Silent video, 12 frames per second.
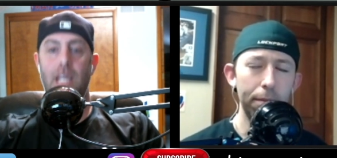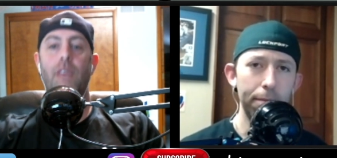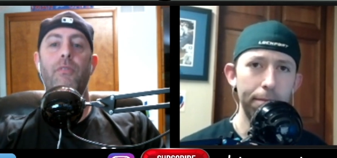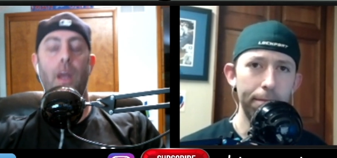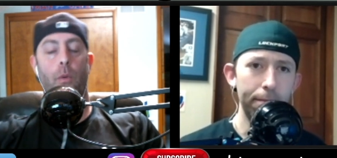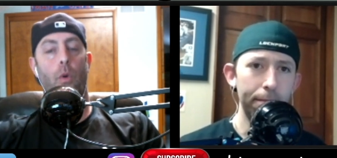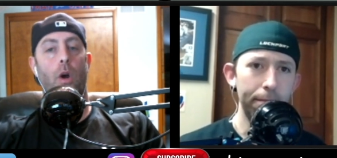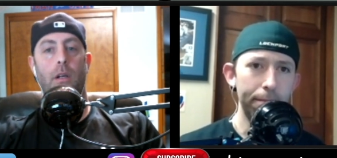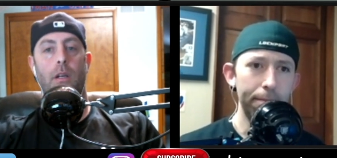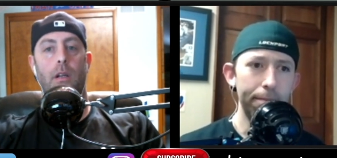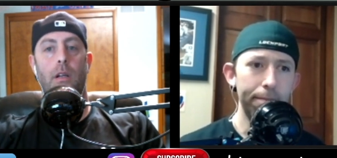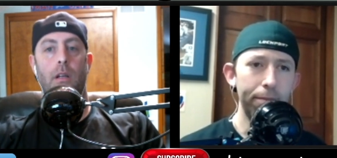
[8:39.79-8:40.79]
Speaker 1: if they work.
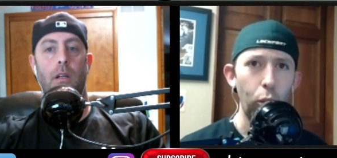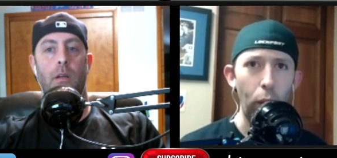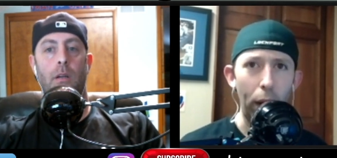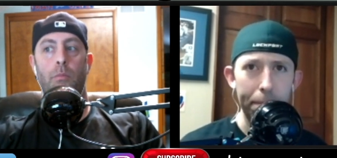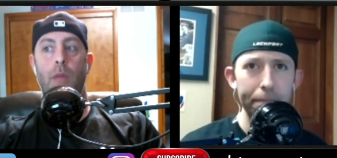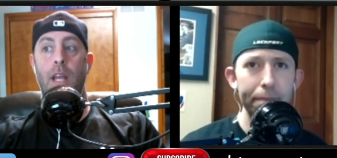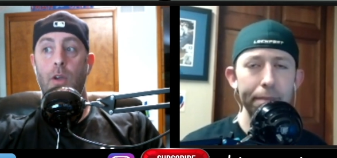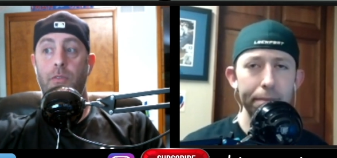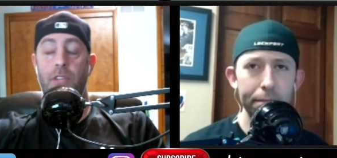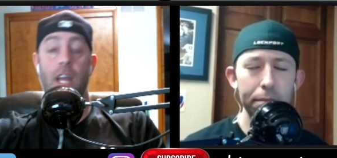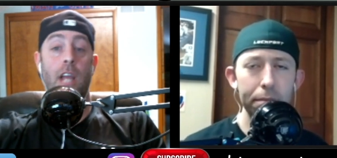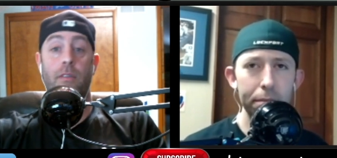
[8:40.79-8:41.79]
Right. And you
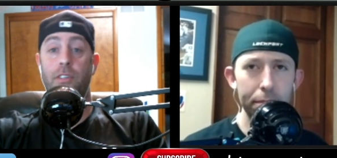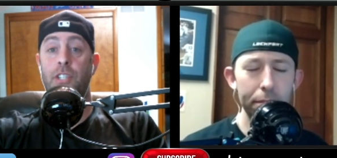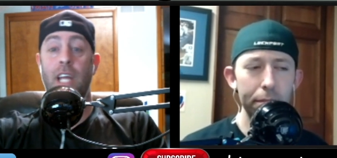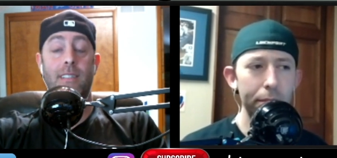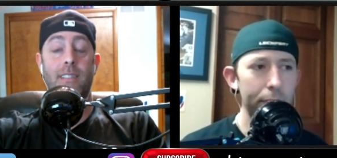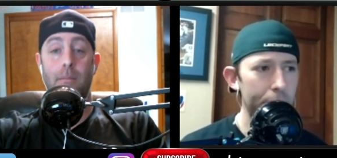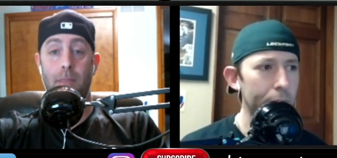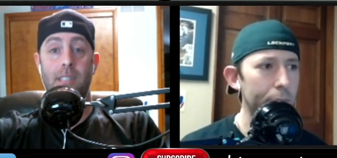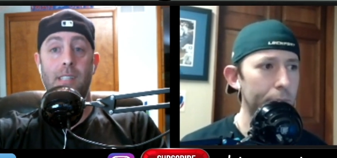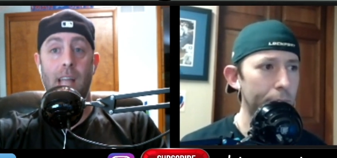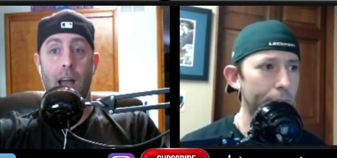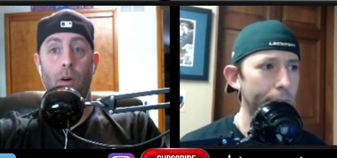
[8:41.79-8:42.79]
have t- you have a chance to
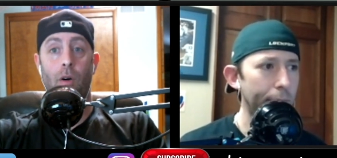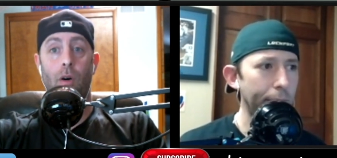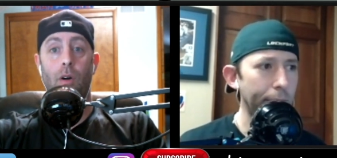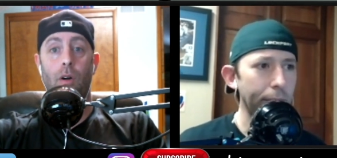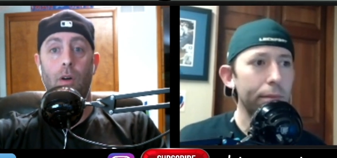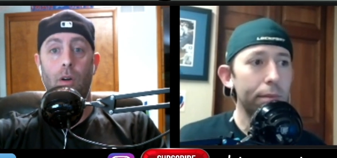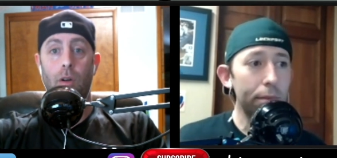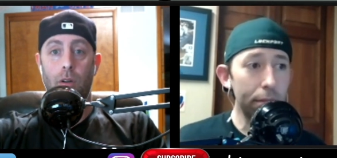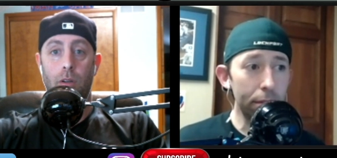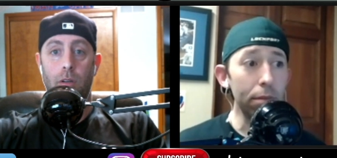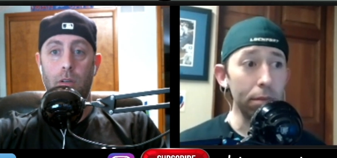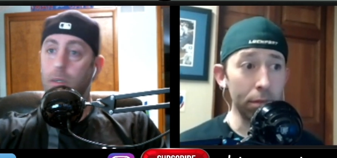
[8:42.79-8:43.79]
miss now.
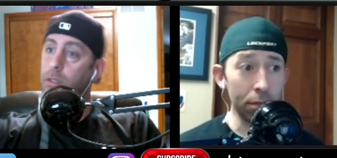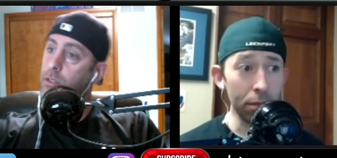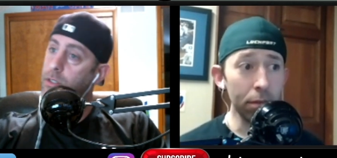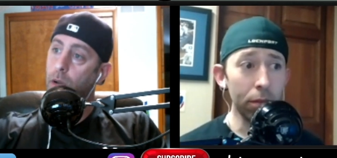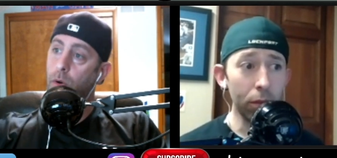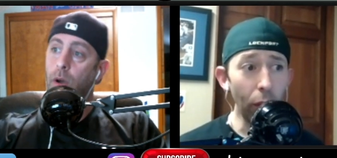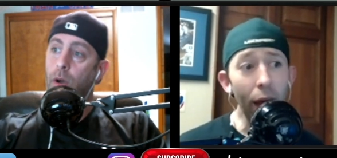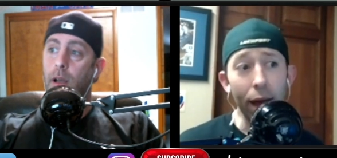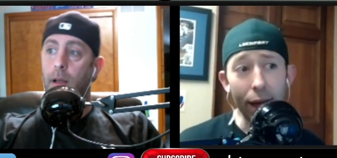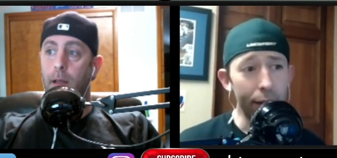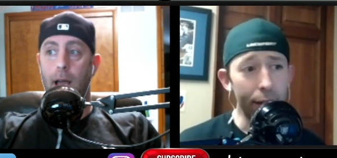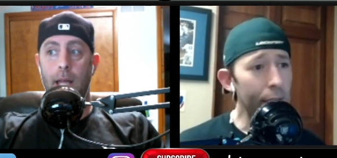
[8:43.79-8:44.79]
Mm-hmm. So yeah,
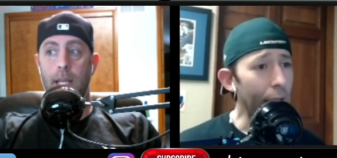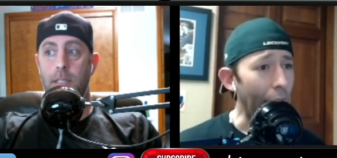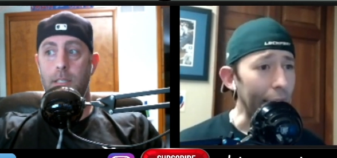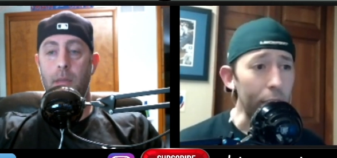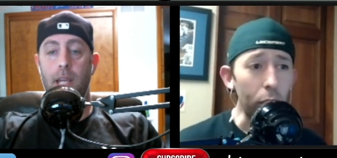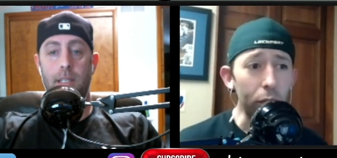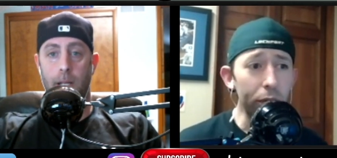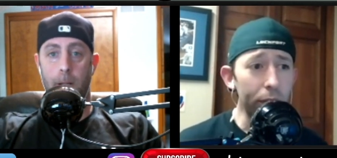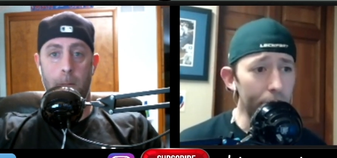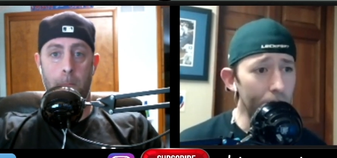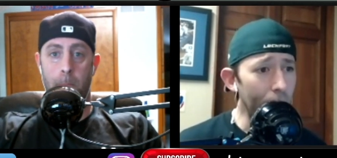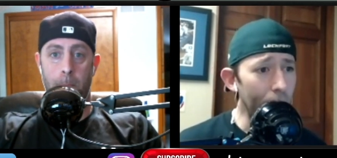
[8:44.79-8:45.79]
I think it's and
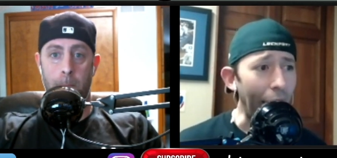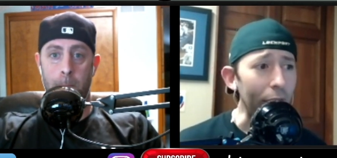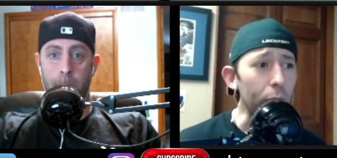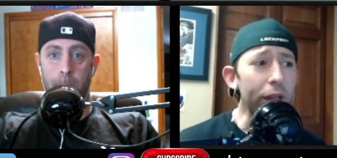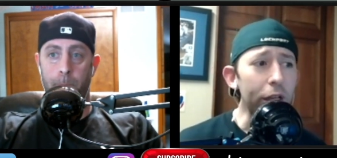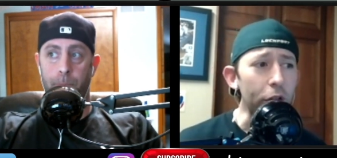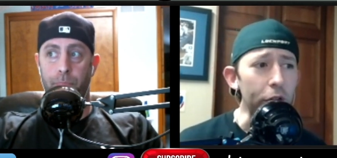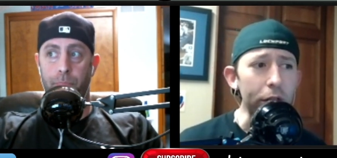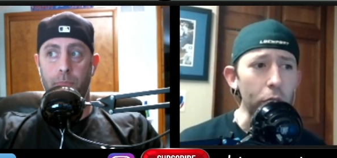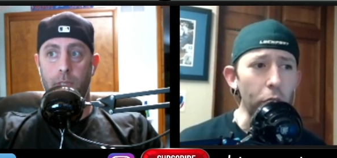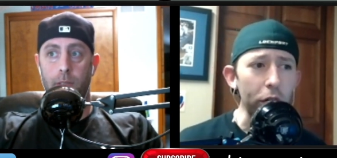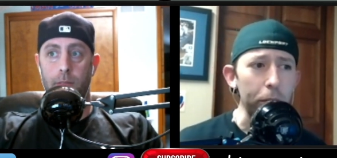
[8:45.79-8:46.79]
amazing.
Speaker 2: I don't think you need
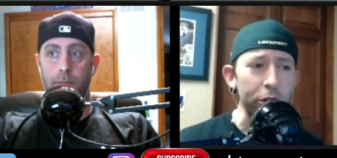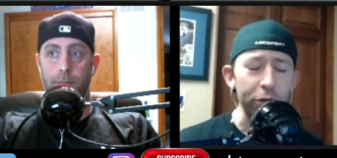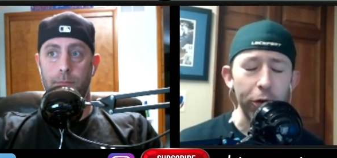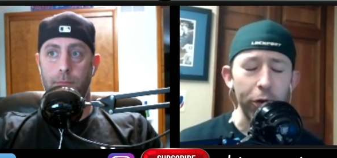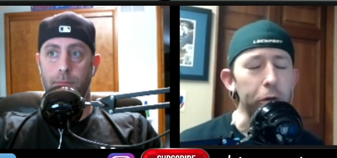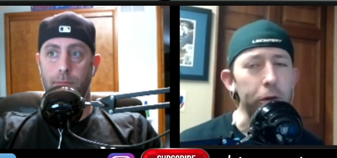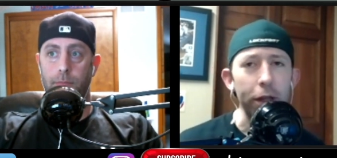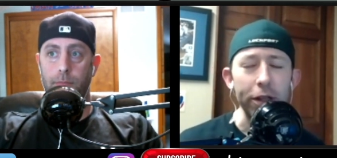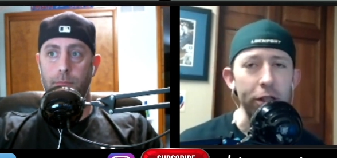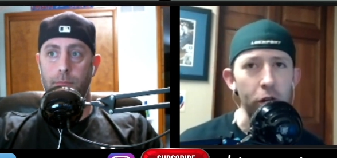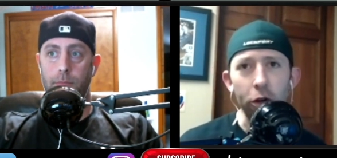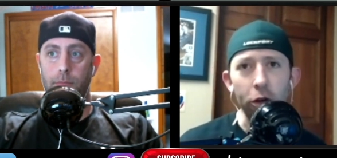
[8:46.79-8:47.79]
to look much further than
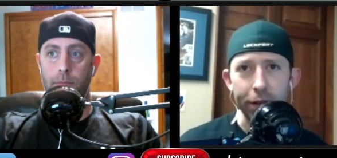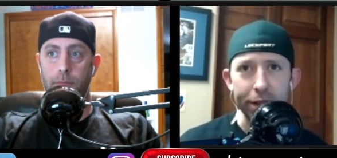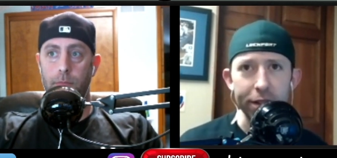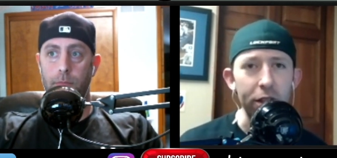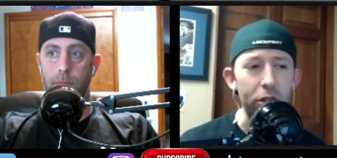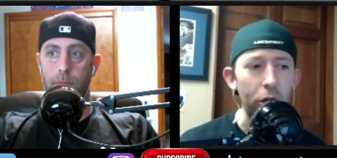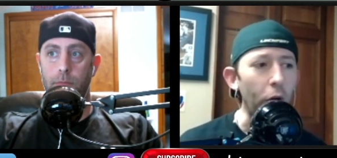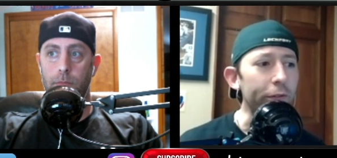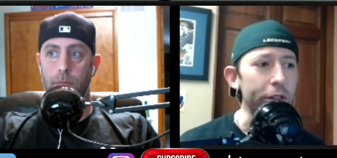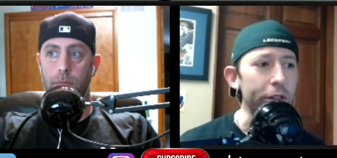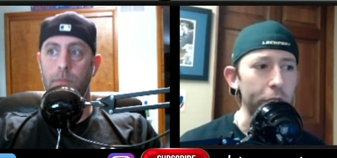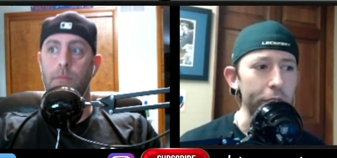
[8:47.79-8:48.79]
the Dolphins. The
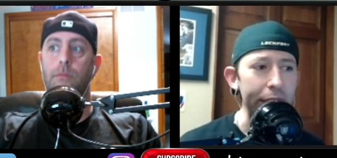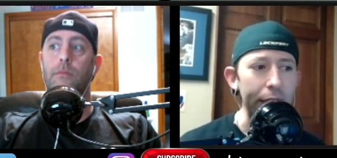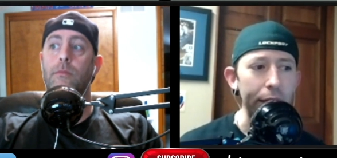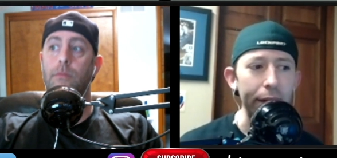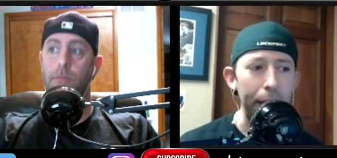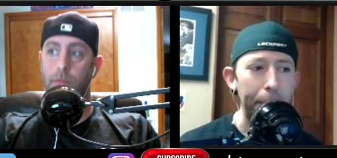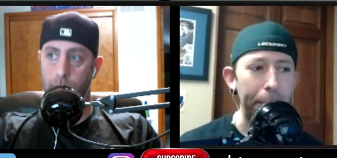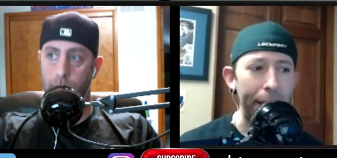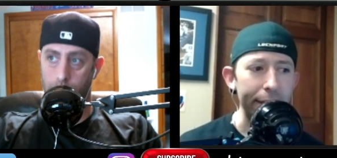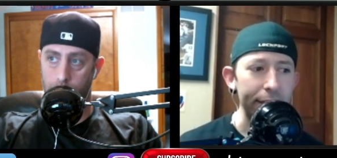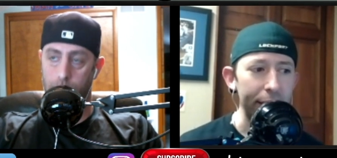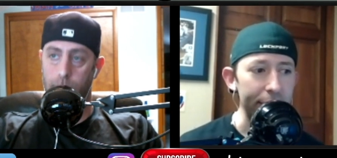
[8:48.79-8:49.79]
Dolphins are mm. dealing in
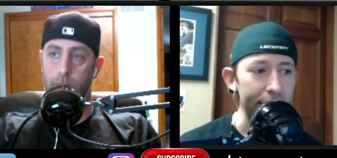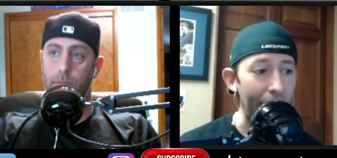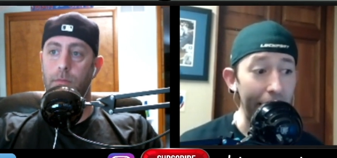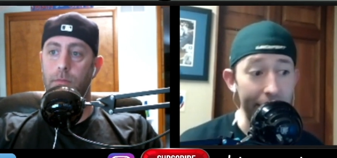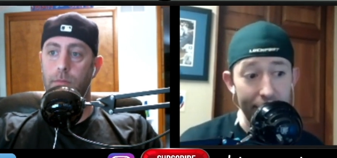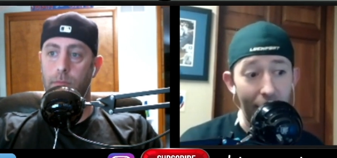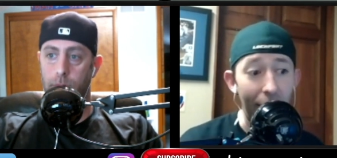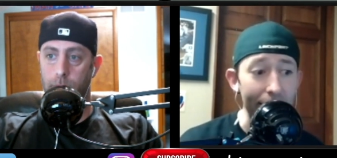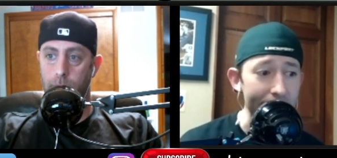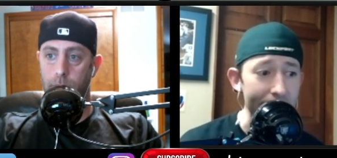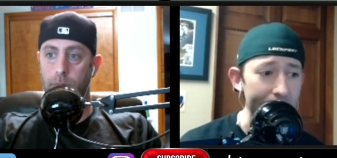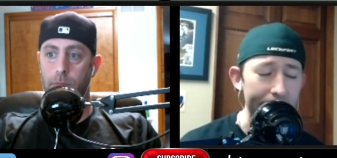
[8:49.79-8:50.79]
picks as as hot
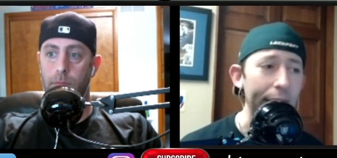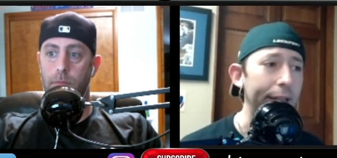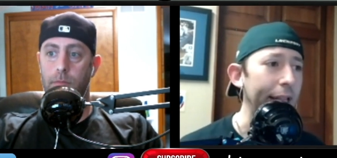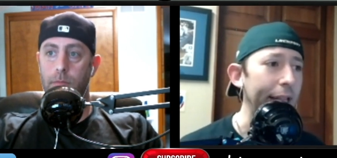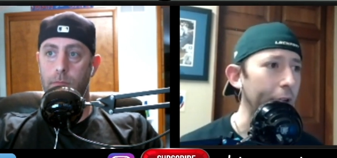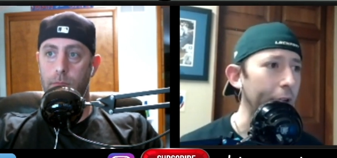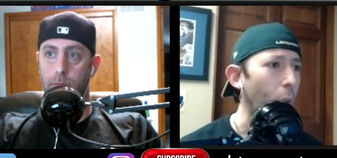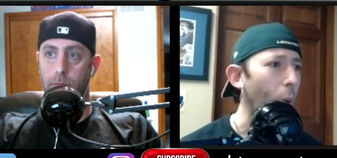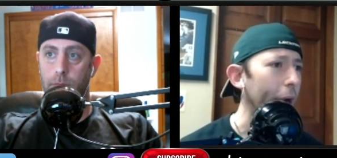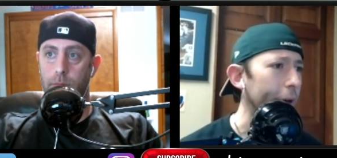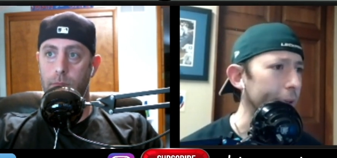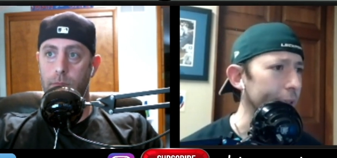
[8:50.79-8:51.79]
as they can. They've acquired,